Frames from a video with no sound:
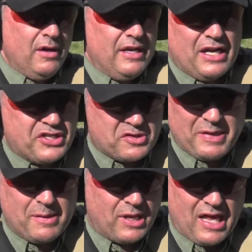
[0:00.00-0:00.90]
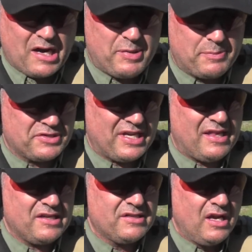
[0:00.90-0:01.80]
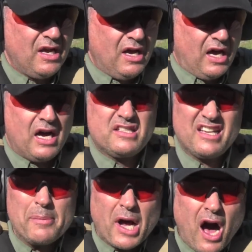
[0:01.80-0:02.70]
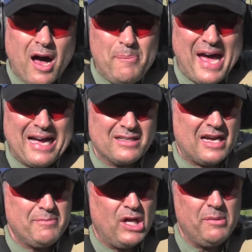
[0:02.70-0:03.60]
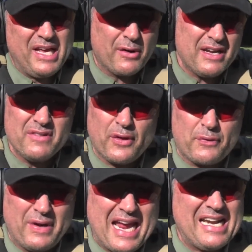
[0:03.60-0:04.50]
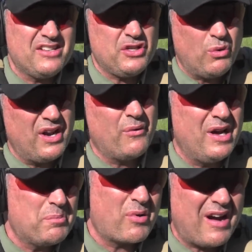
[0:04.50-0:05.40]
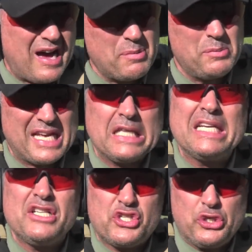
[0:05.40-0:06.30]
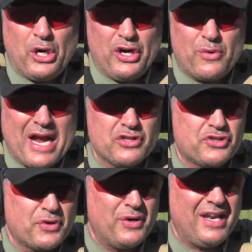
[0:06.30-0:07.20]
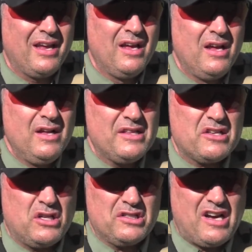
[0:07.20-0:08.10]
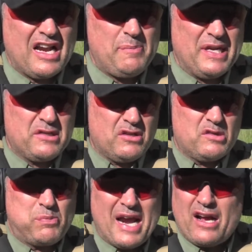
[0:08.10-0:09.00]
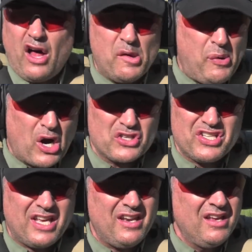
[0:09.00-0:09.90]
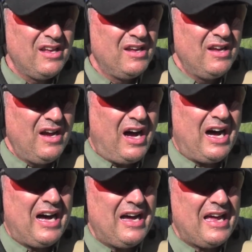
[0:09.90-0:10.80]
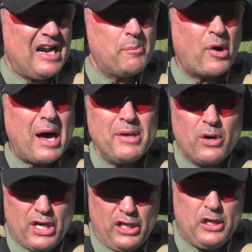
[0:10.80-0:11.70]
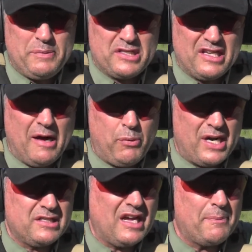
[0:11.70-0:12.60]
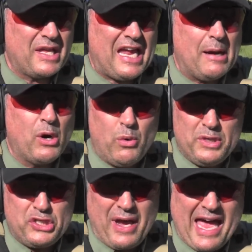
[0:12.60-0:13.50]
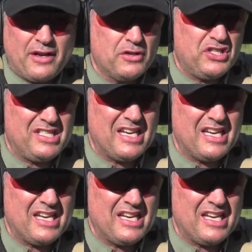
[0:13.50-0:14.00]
not just me, but a lot of people say this, a subcompact 9mm, even a 380, is you want to run probably at least 200 rounds through it. these little tiny pistols, break all the parts in. And I'm probably going to lube this up when I stop the camera when we do accuracy